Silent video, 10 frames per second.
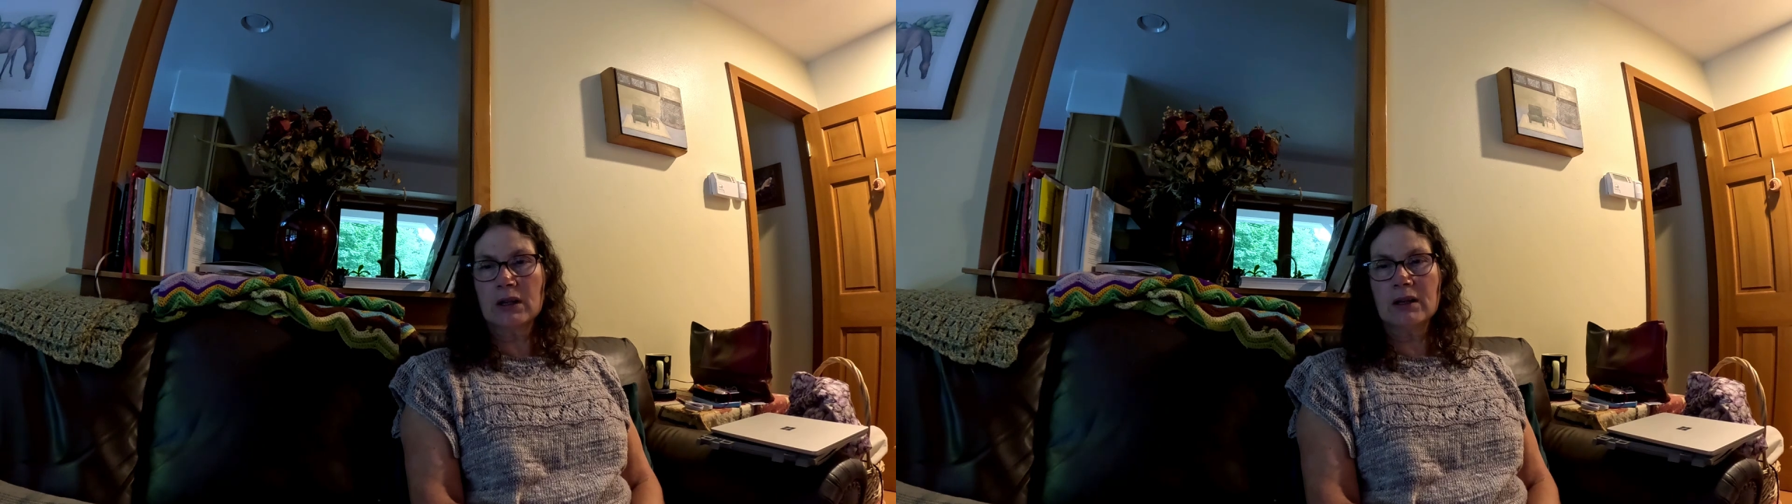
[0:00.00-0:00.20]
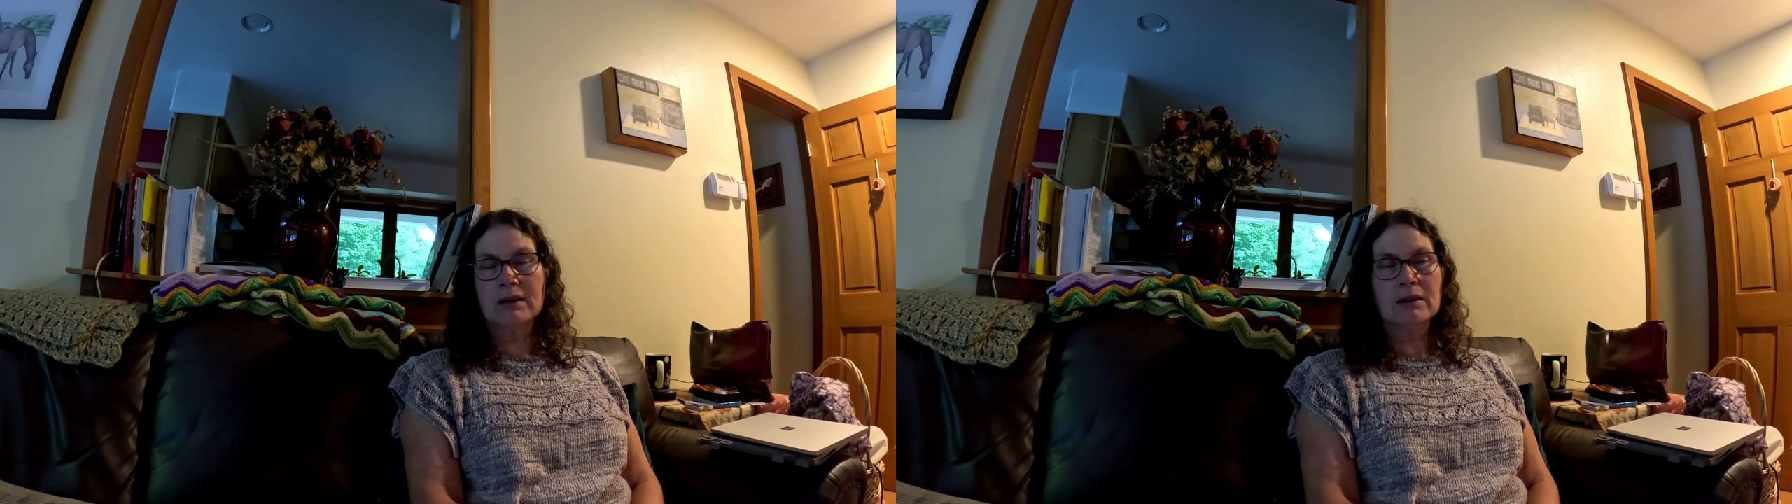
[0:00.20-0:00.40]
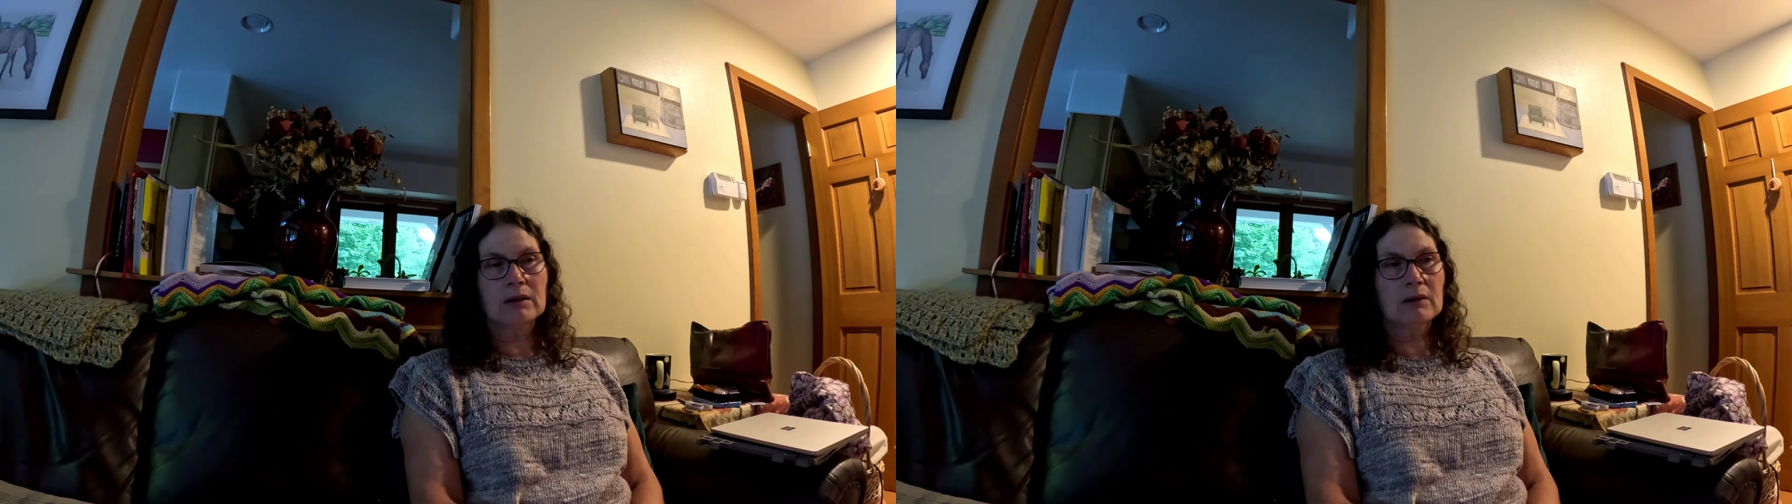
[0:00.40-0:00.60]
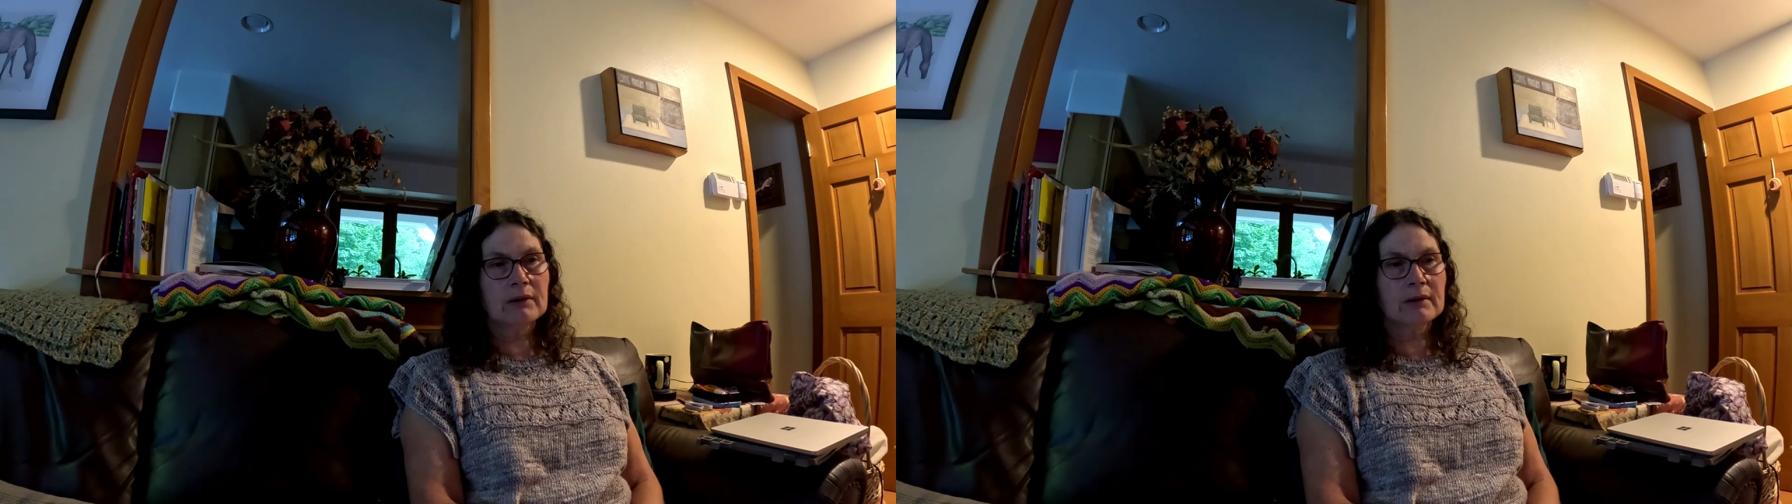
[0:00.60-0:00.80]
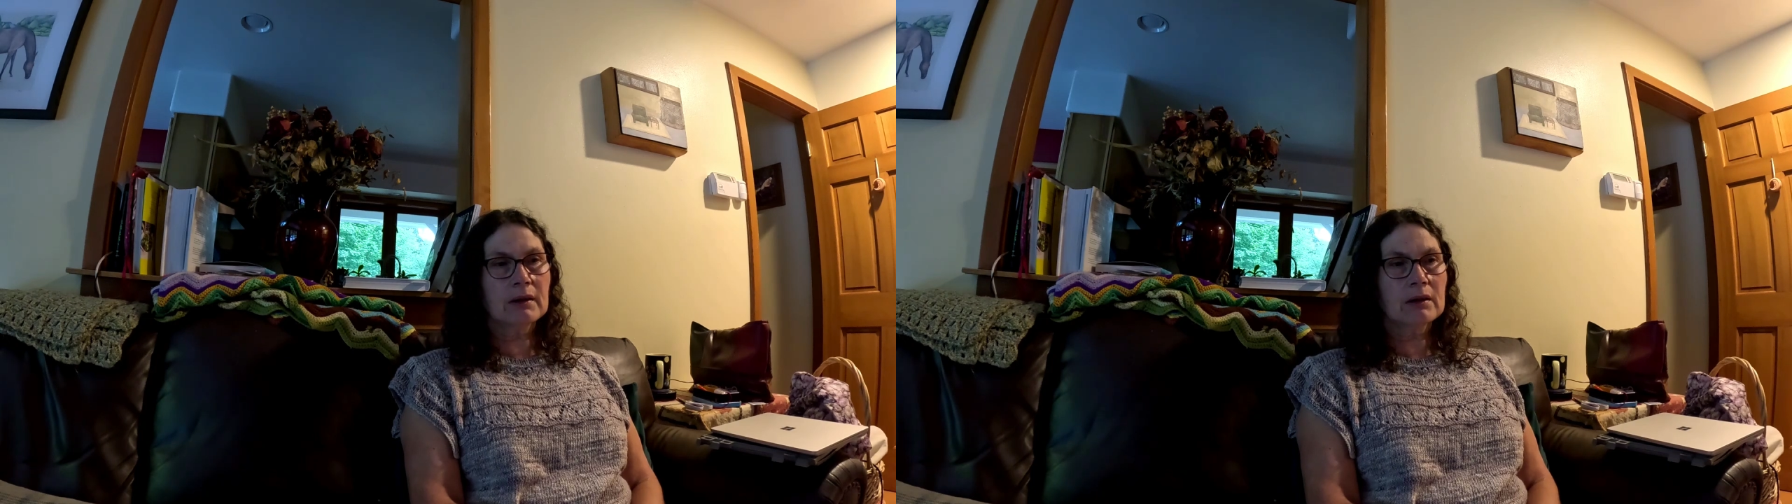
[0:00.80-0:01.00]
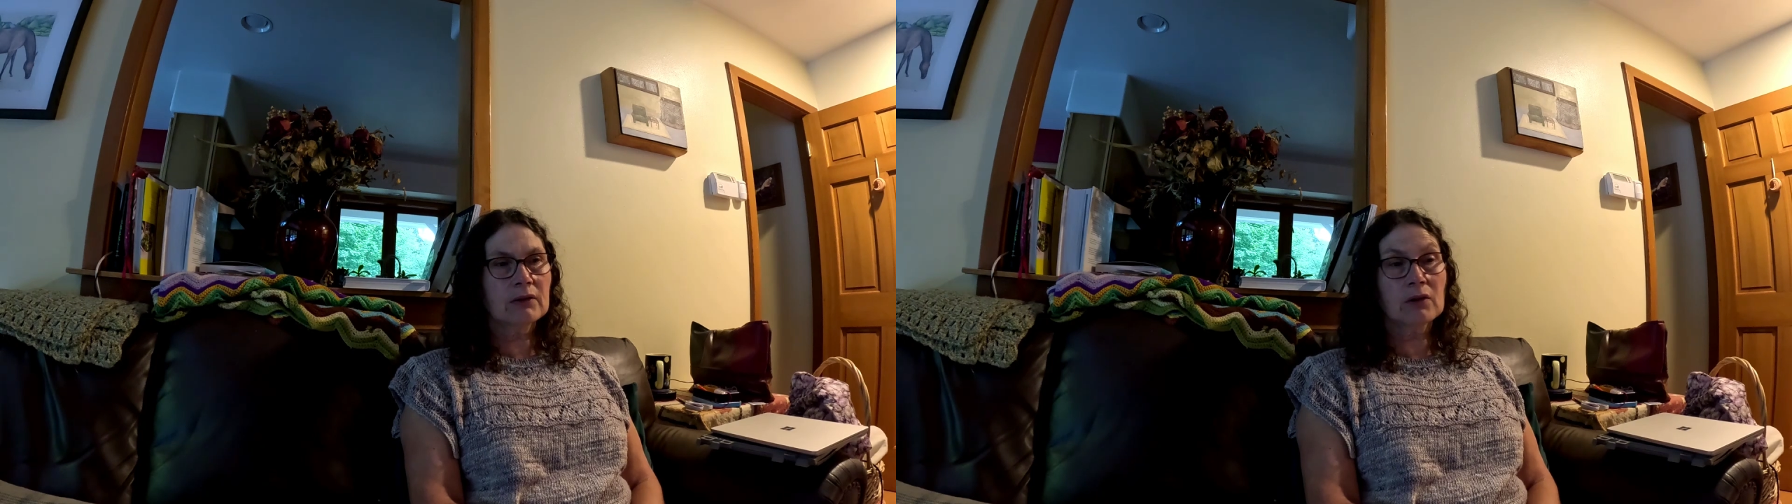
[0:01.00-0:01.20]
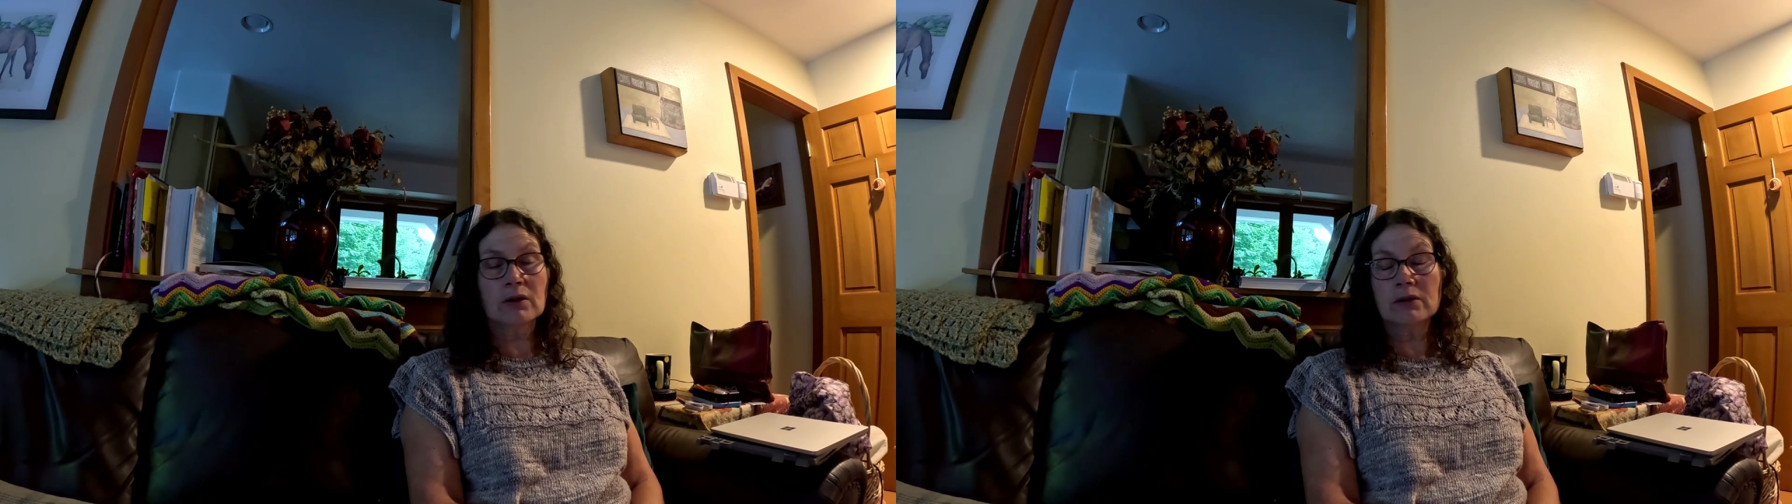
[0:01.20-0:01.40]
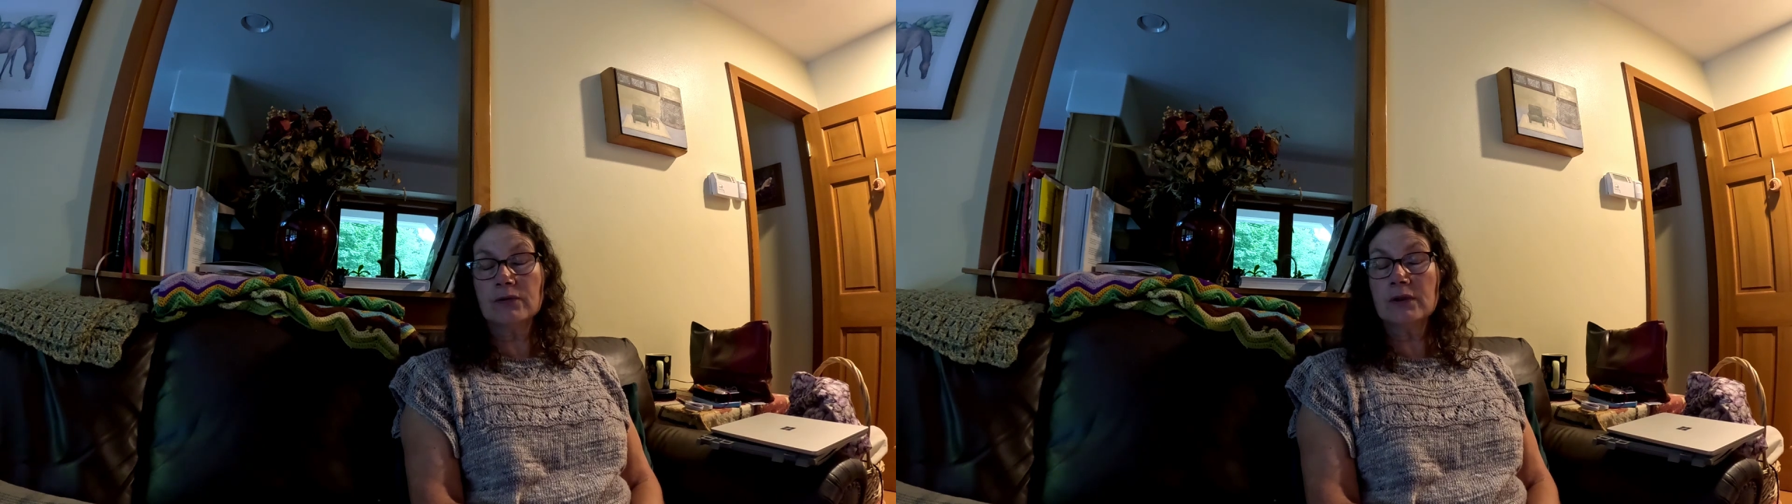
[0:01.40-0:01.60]
it is
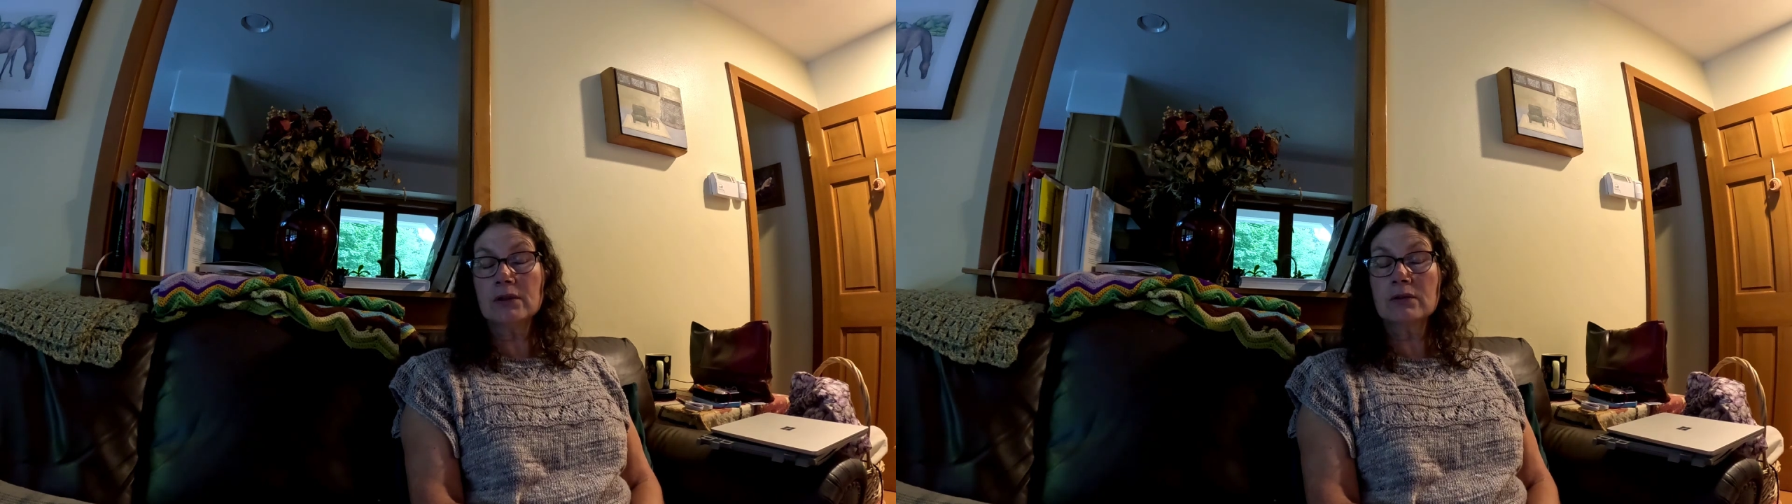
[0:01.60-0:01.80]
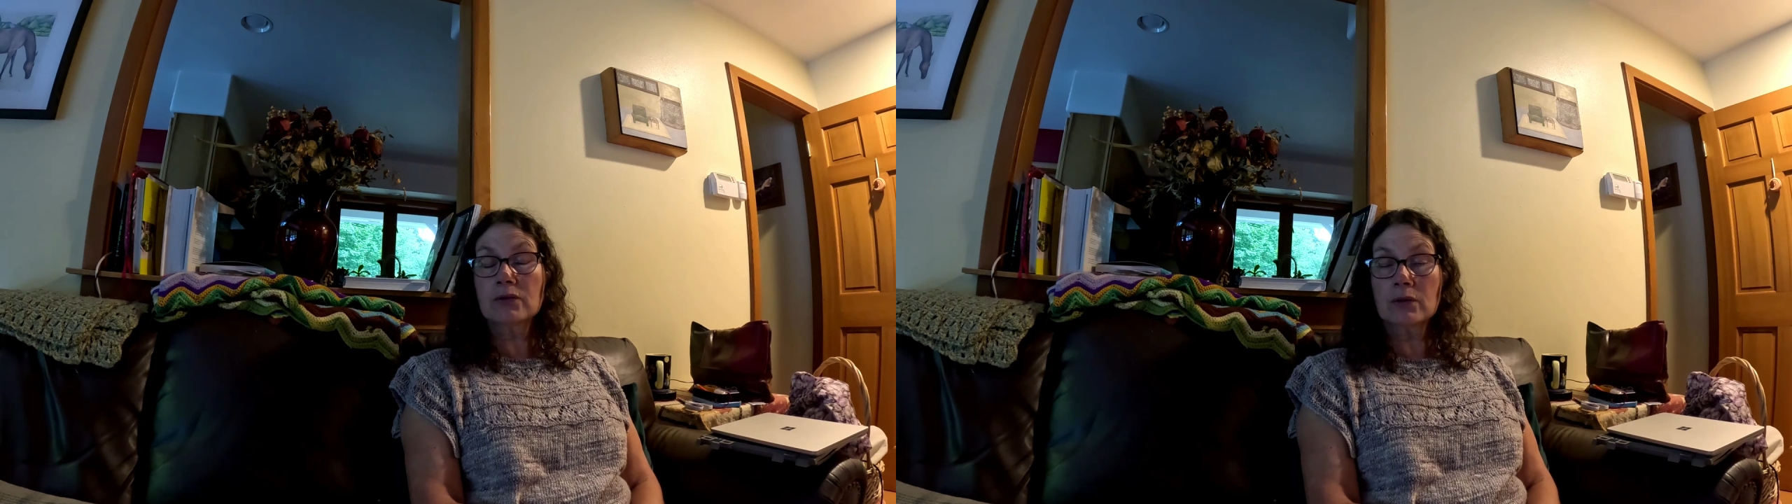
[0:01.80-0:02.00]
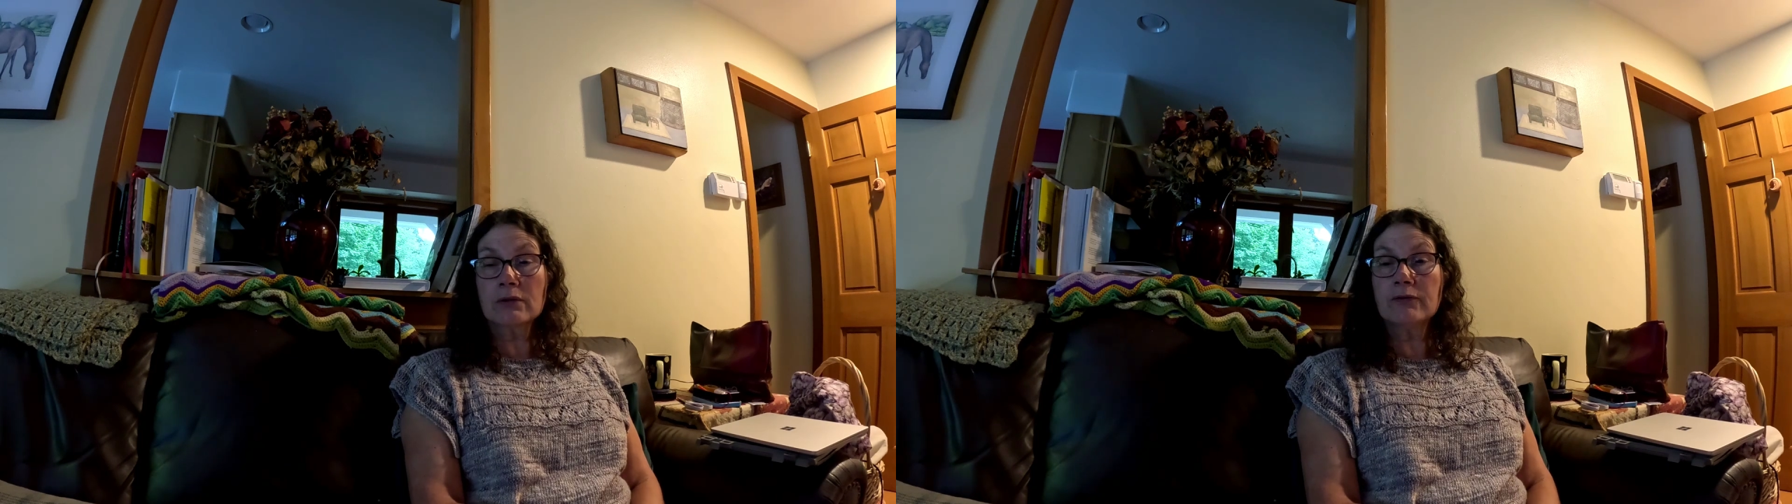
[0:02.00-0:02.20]
starting to feel sort of